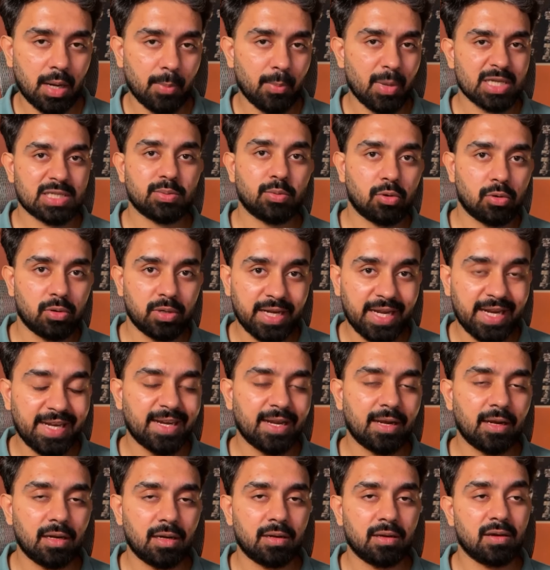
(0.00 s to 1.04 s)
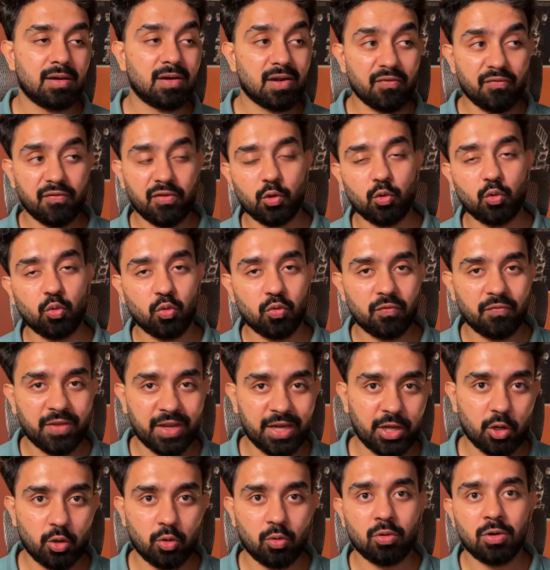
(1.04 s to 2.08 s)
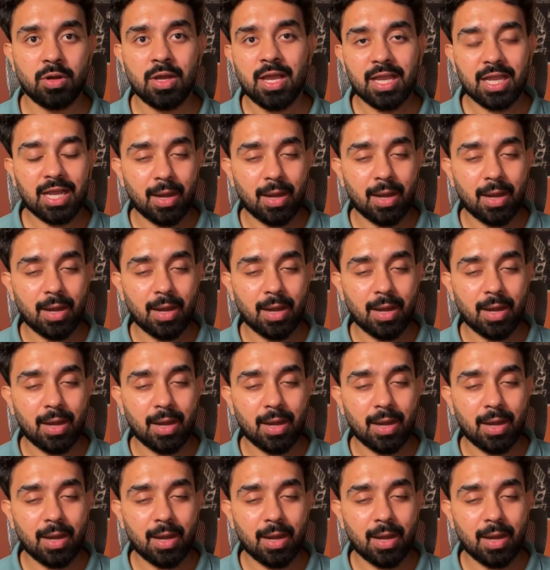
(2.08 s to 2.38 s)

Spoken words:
a much more detailed review video